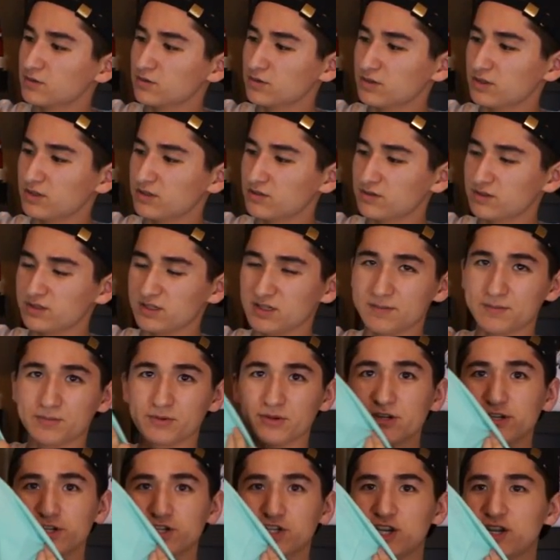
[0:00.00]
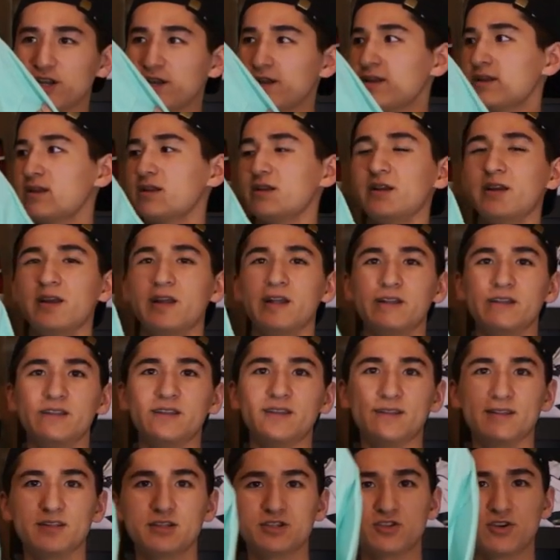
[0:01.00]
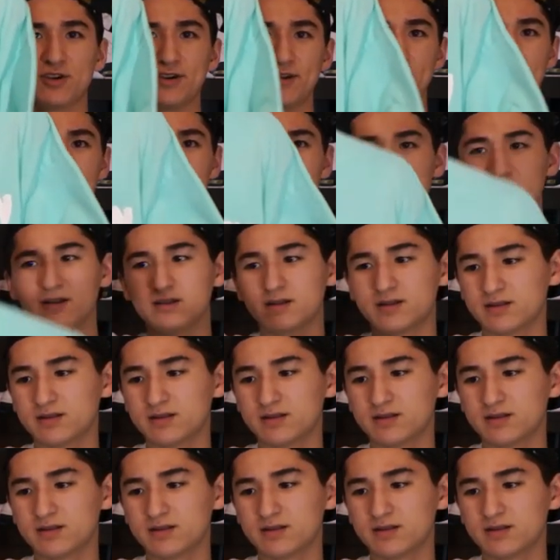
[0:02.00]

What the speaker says: really appreciate it. And yeah, let's try it on.